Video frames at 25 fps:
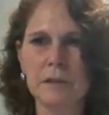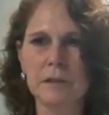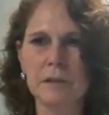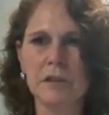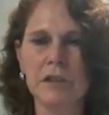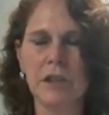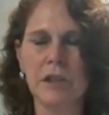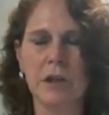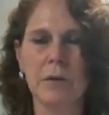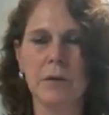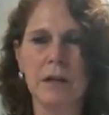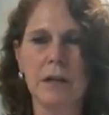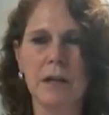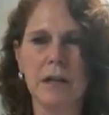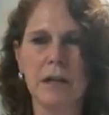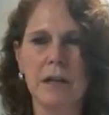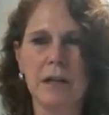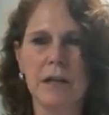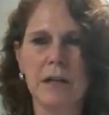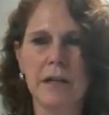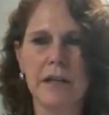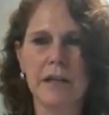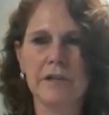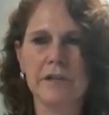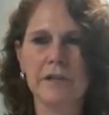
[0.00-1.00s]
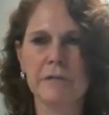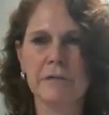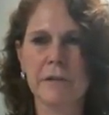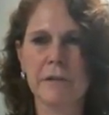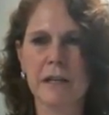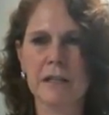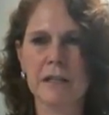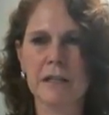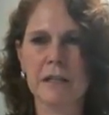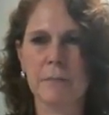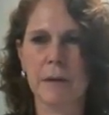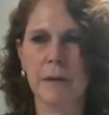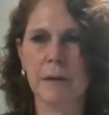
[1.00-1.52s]
So here's your
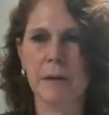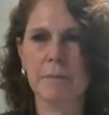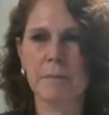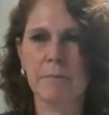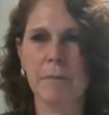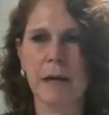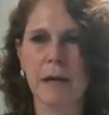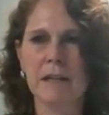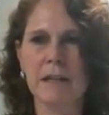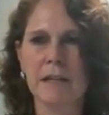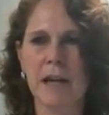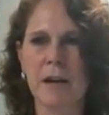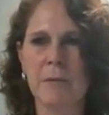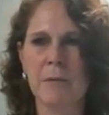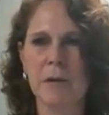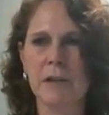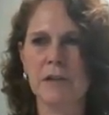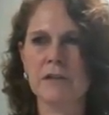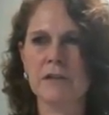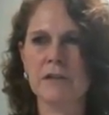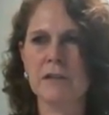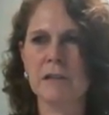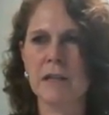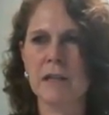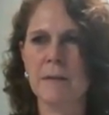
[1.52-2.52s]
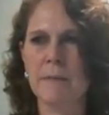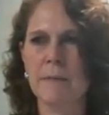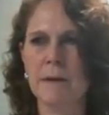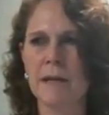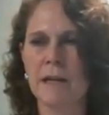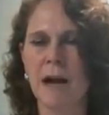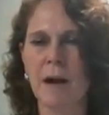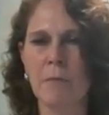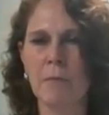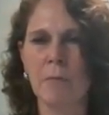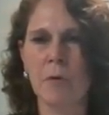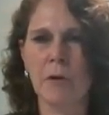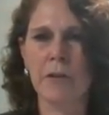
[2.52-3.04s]
recipe. Bedtime when you're sleepy,
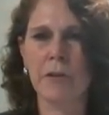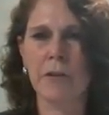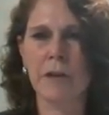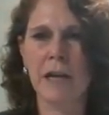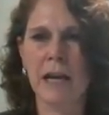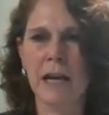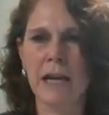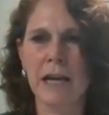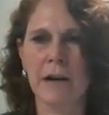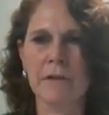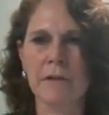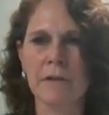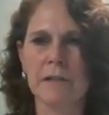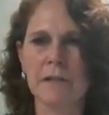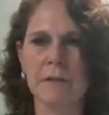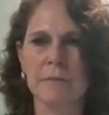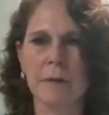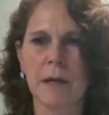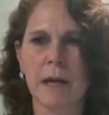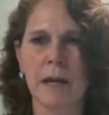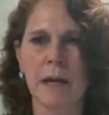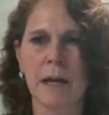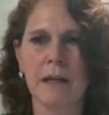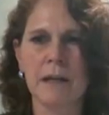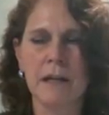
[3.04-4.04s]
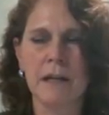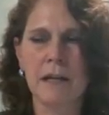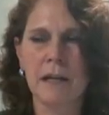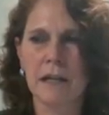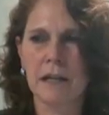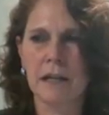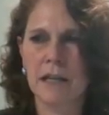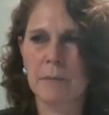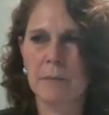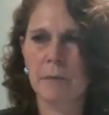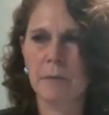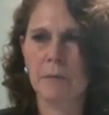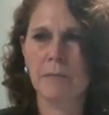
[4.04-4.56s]
not more than 8 hours in bed.
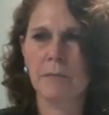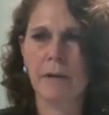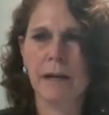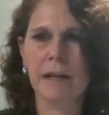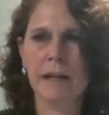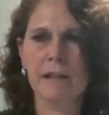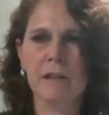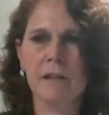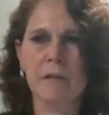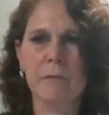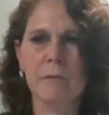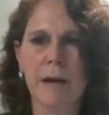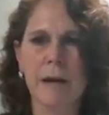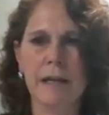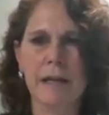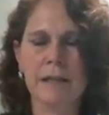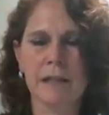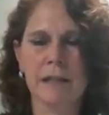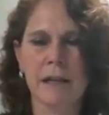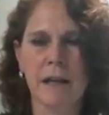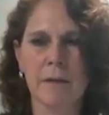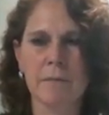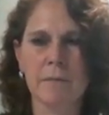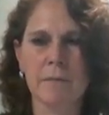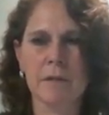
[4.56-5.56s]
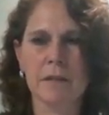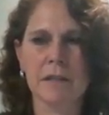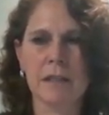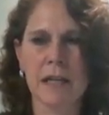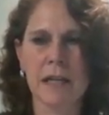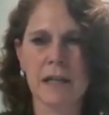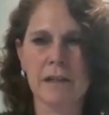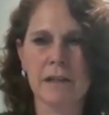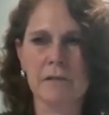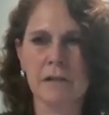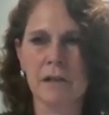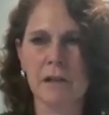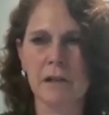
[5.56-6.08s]
Keep a regular wake time.
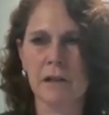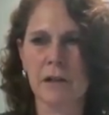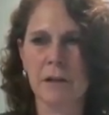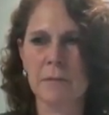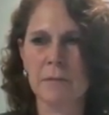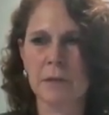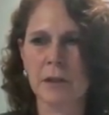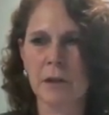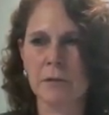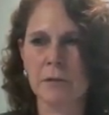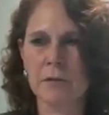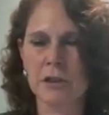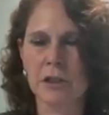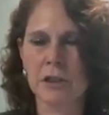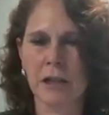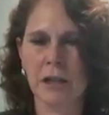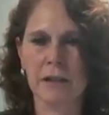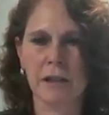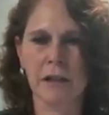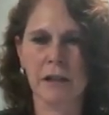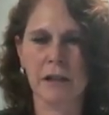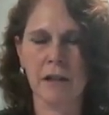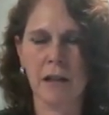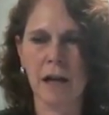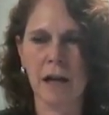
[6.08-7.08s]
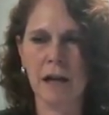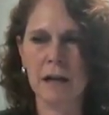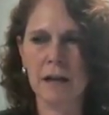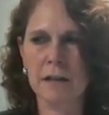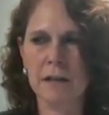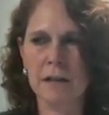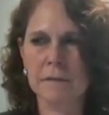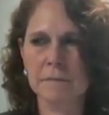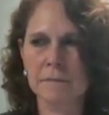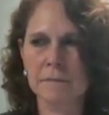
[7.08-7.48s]
Set your alarm. Don't check the clock.